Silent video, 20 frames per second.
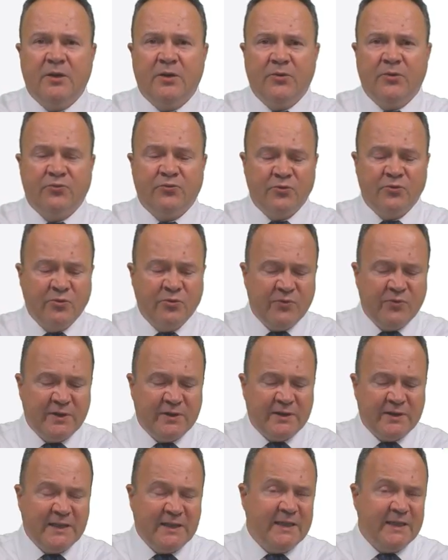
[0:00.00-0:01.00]
through
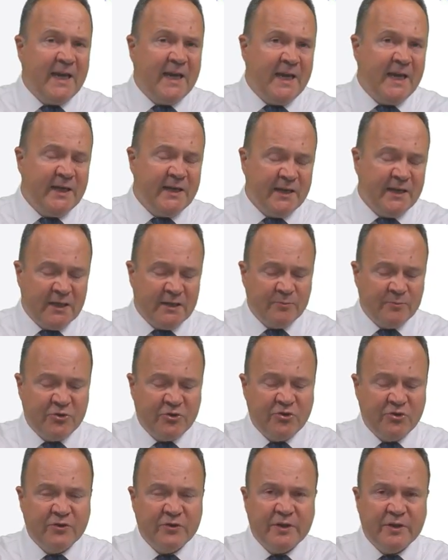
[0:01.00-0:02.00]
this gain at
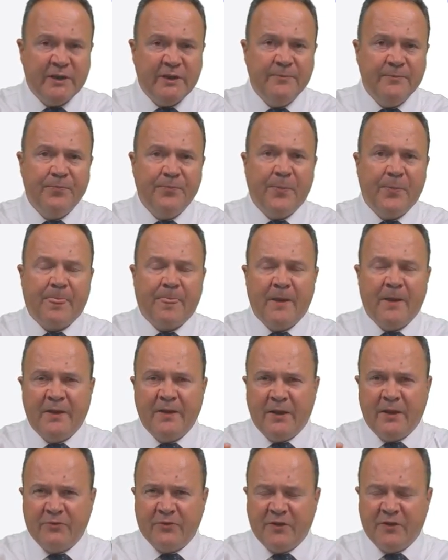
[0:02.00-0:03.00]
maturity,
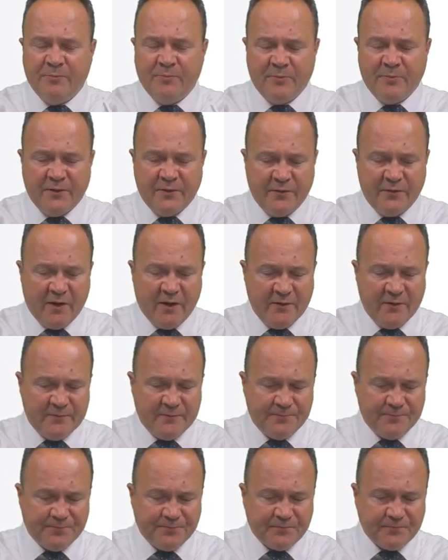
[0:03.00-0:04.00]
and that will give me my 5.
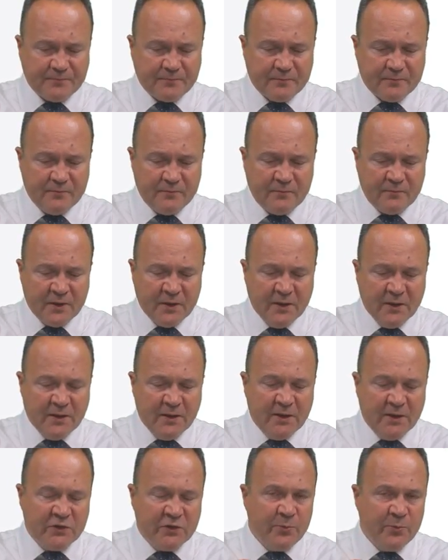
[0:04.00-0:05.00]

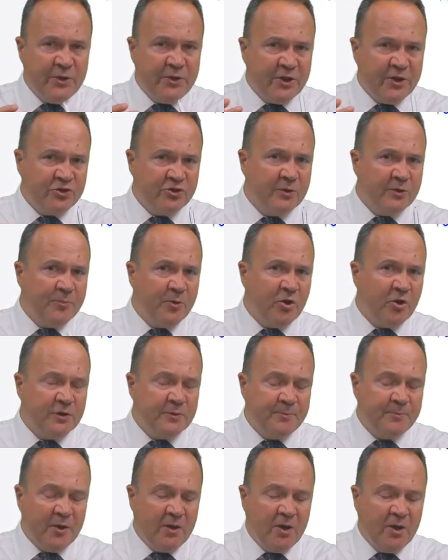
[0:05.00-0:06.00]
So when you issue a
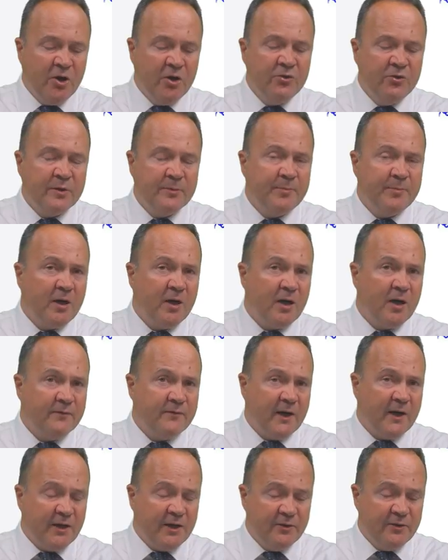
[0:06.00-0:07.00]
bond below the par
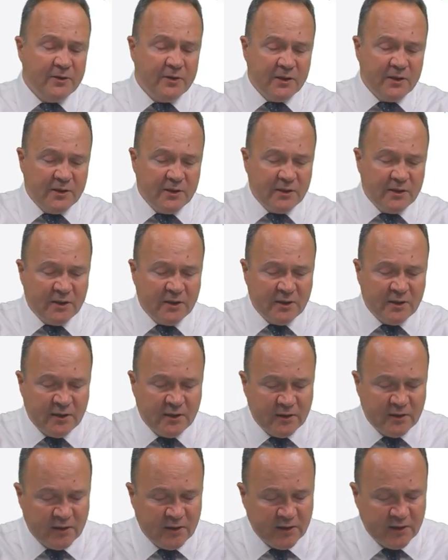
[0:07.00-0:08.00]
value,
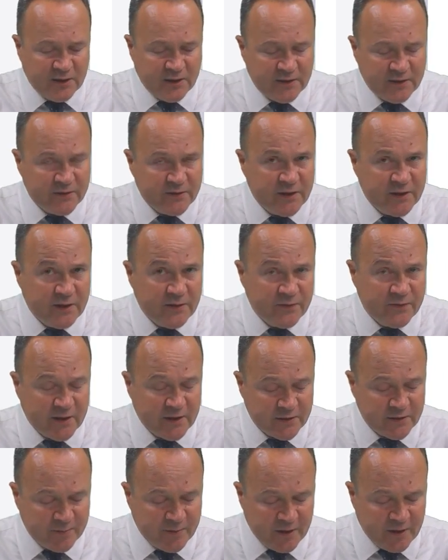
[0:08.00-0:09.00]
in
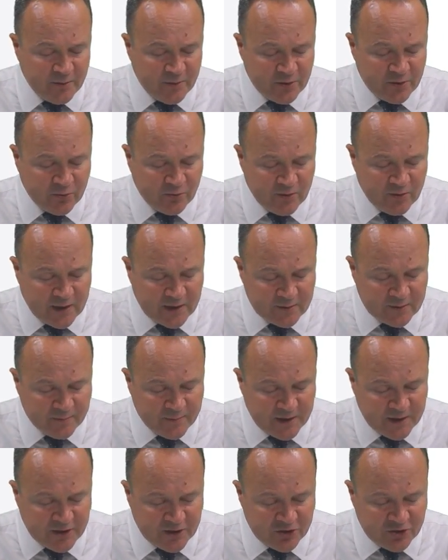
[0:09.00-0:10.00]
CFA speak, we call that
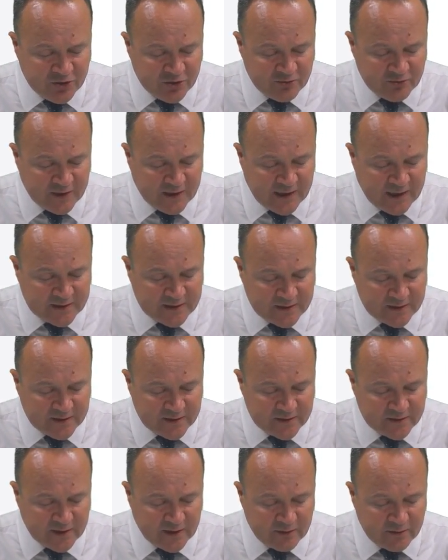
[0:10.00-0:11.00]
being issued at a
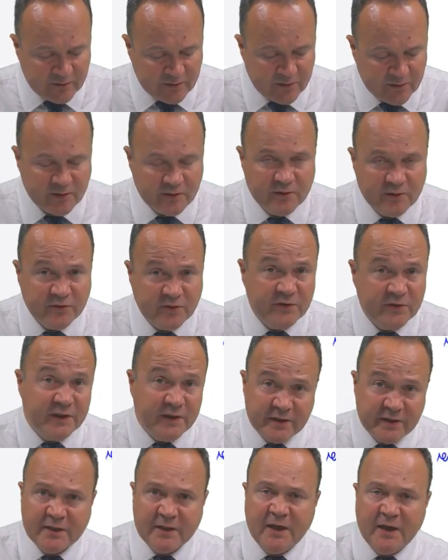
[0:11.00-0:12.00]
discount. The
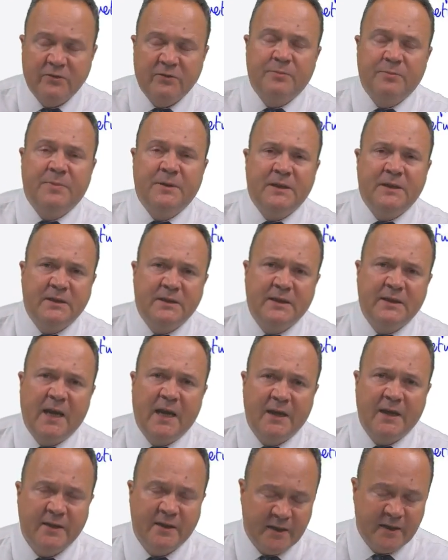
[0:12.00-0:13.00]
discount being
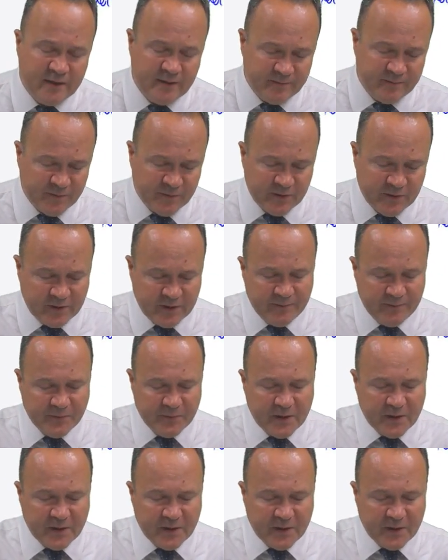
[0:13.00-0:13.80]
10 here. Okay,